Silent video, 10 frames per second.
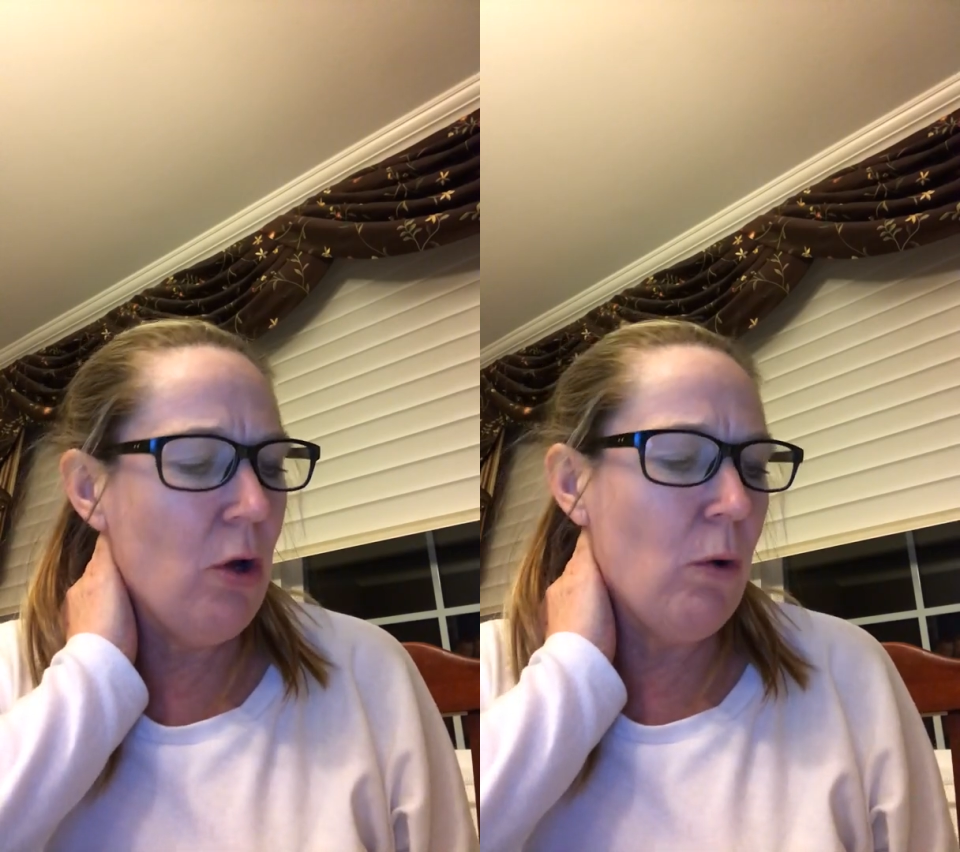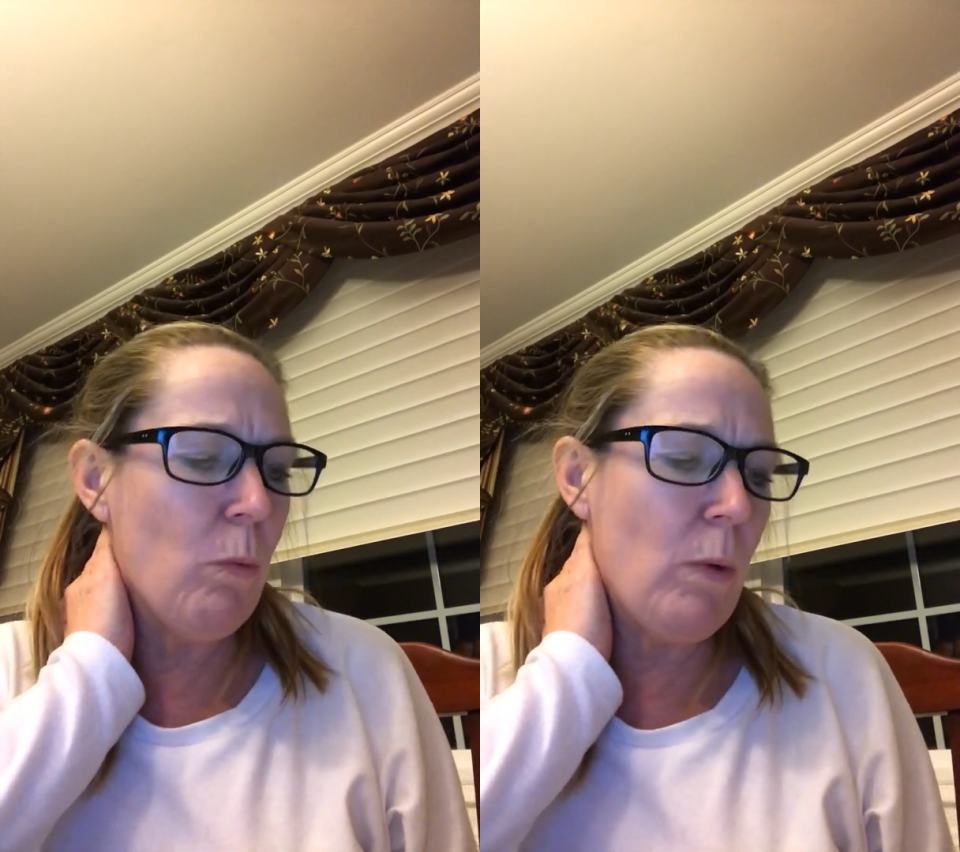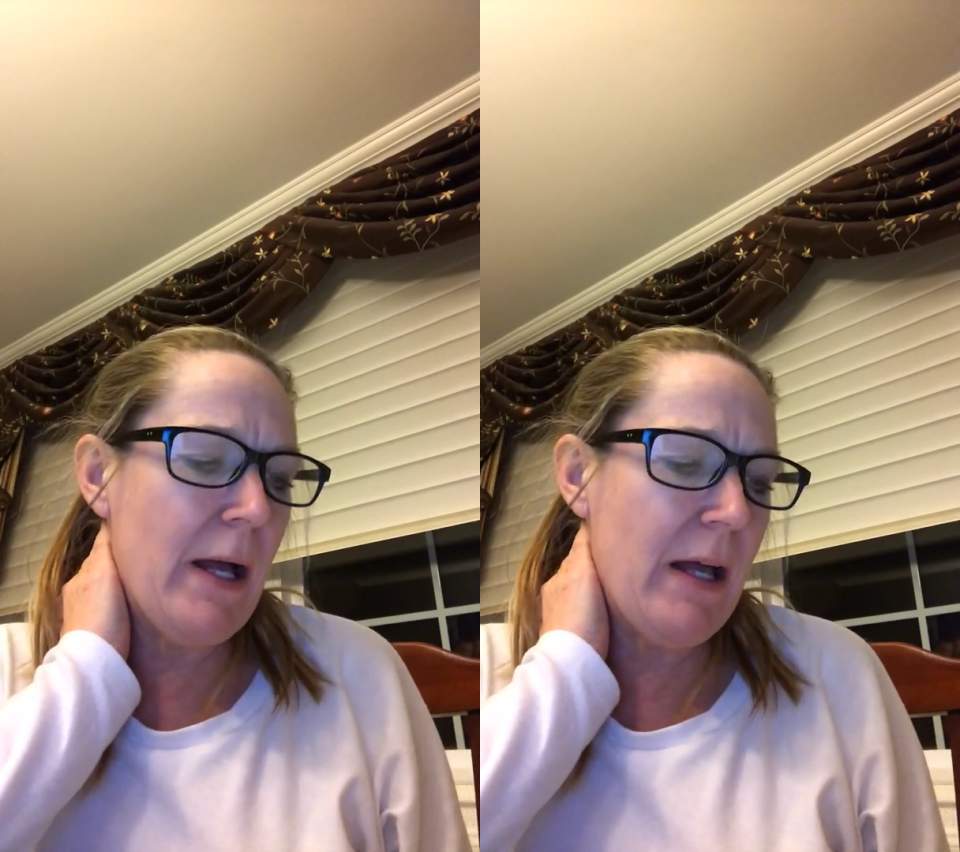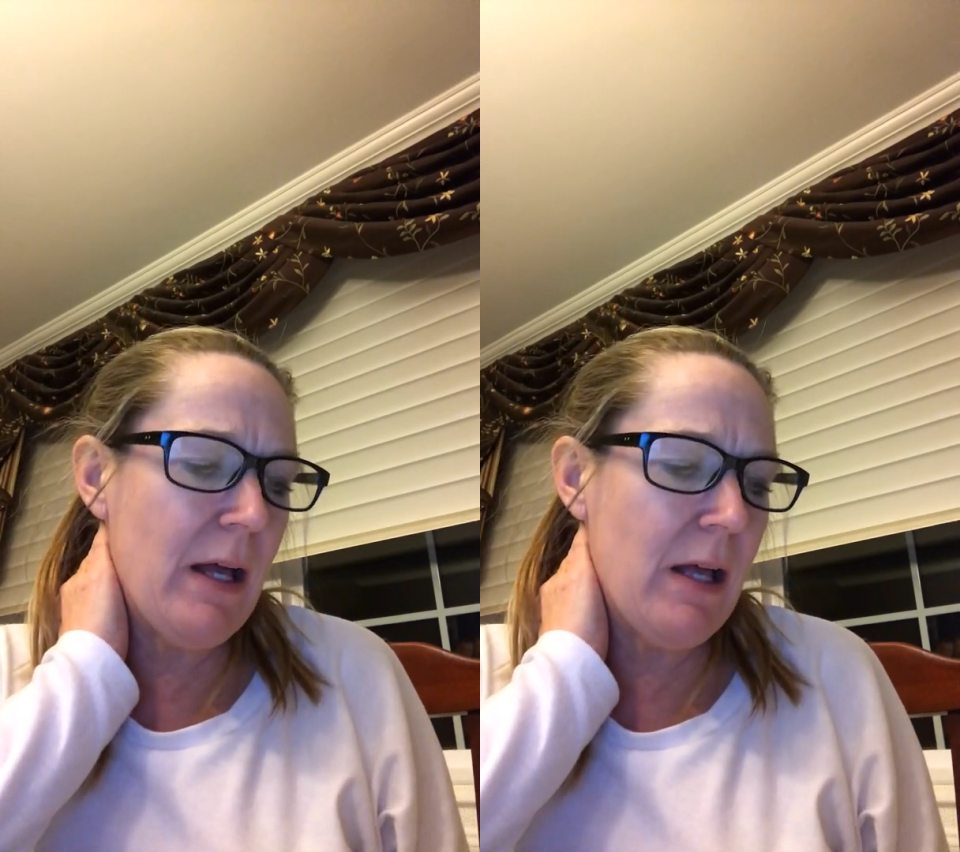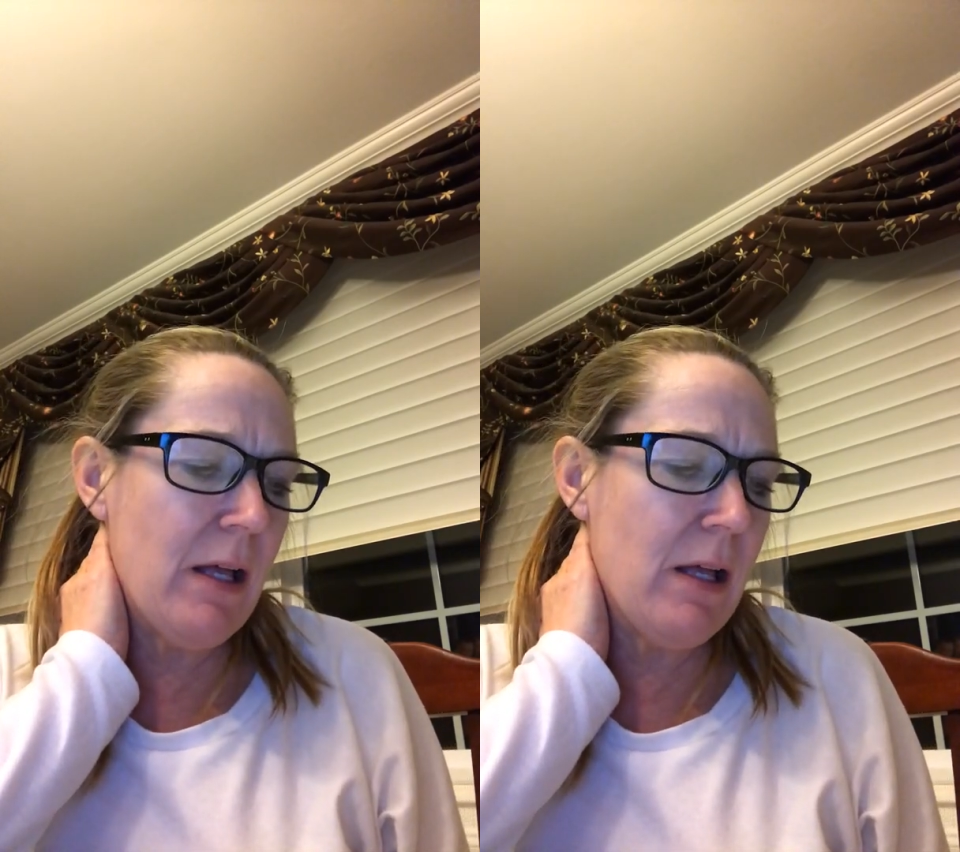
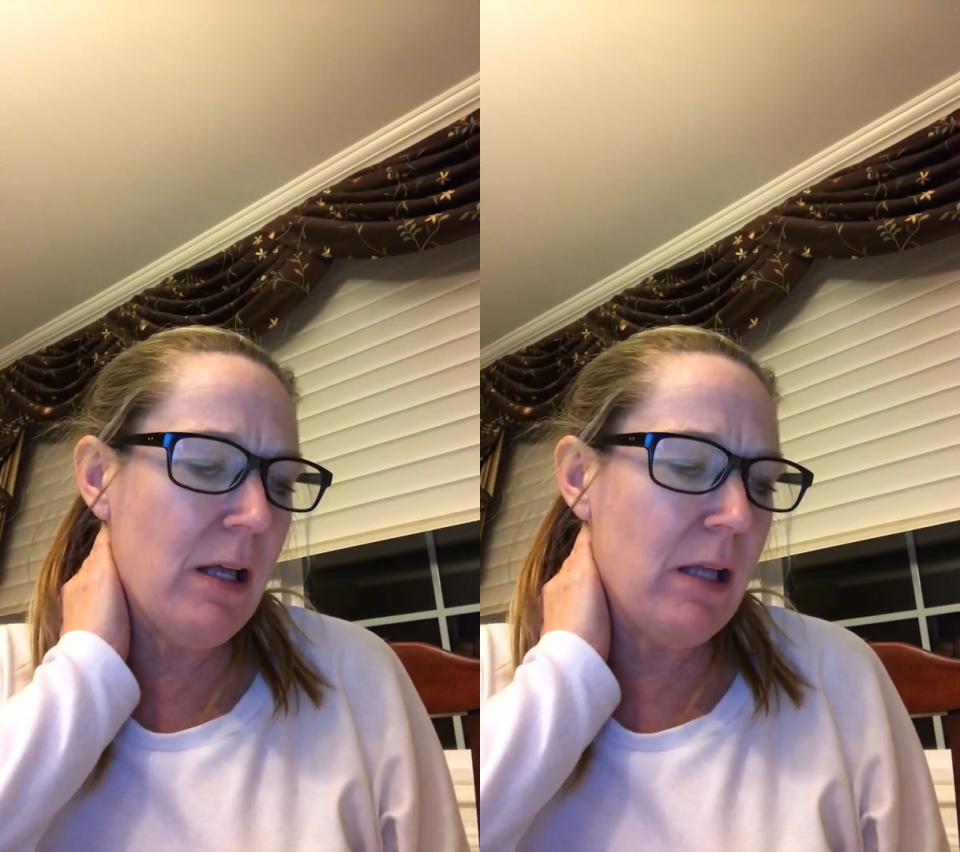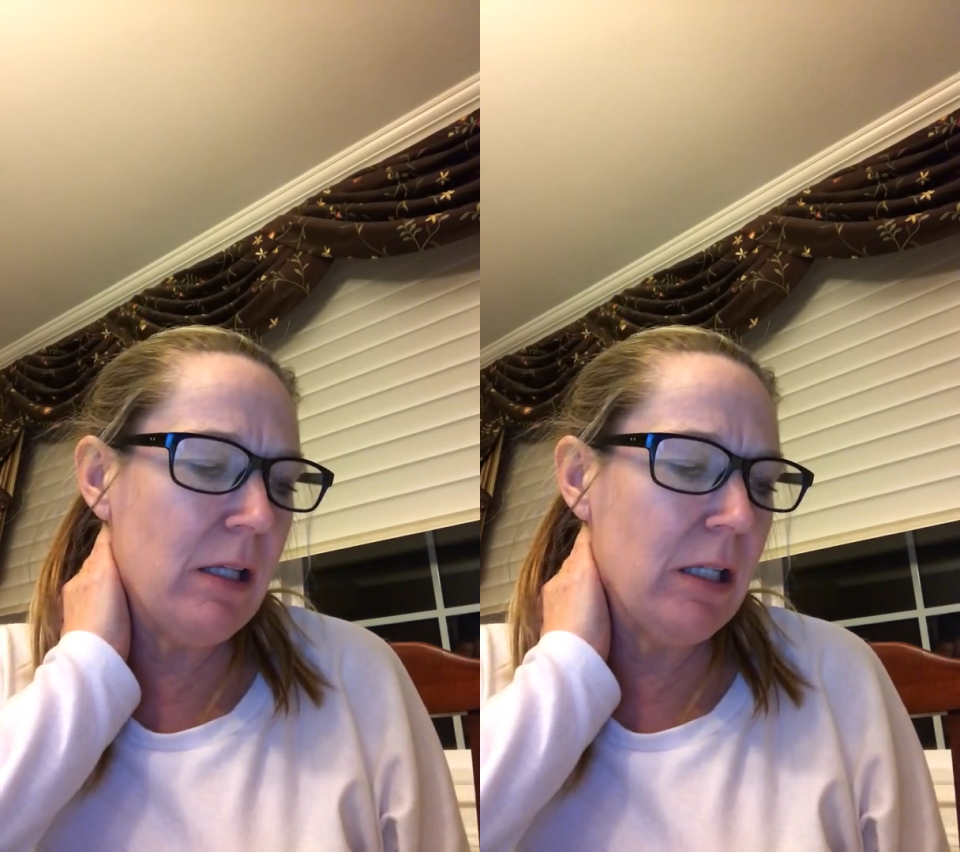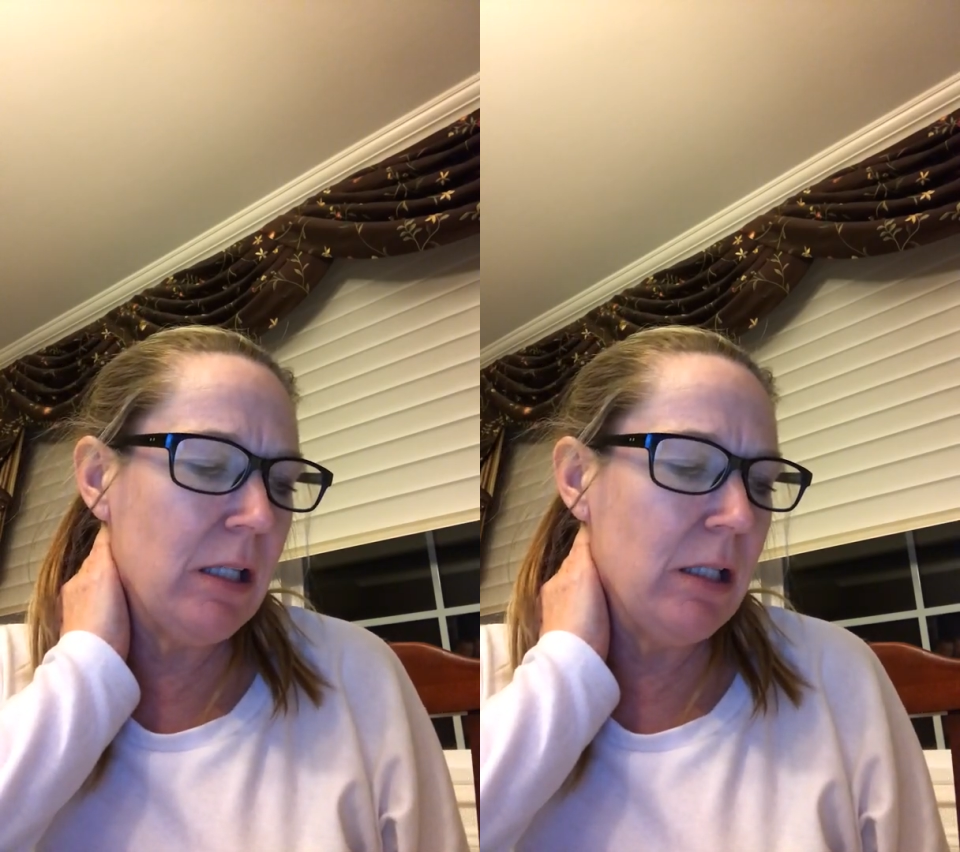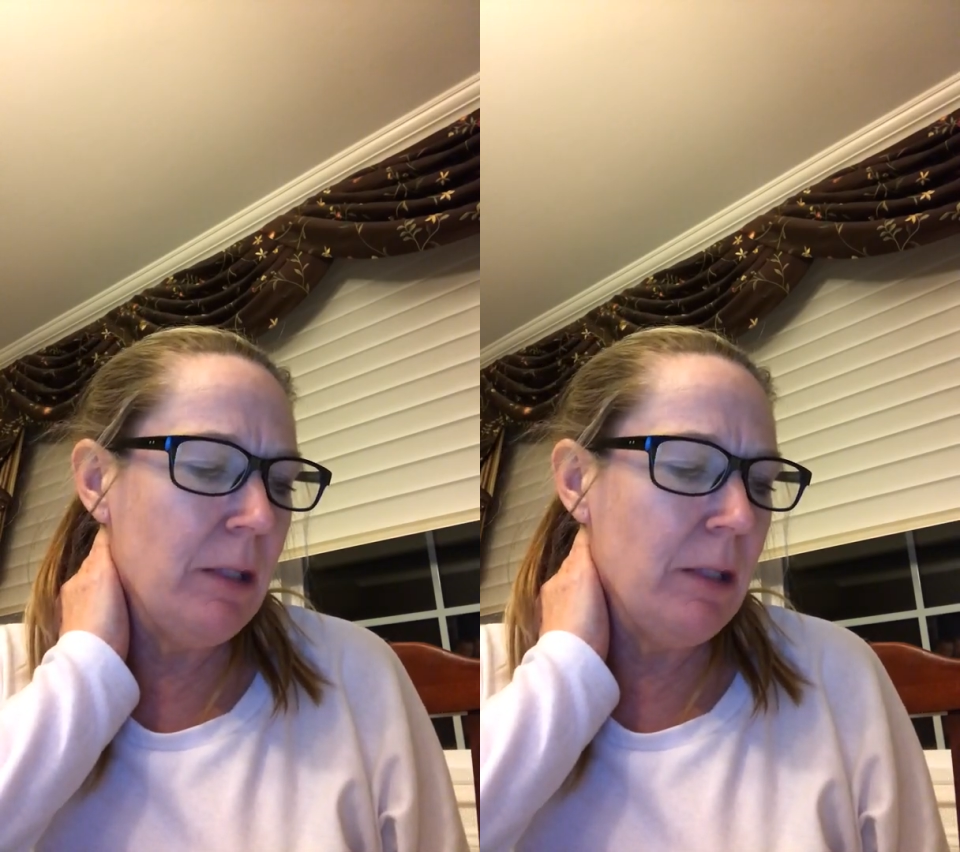Well,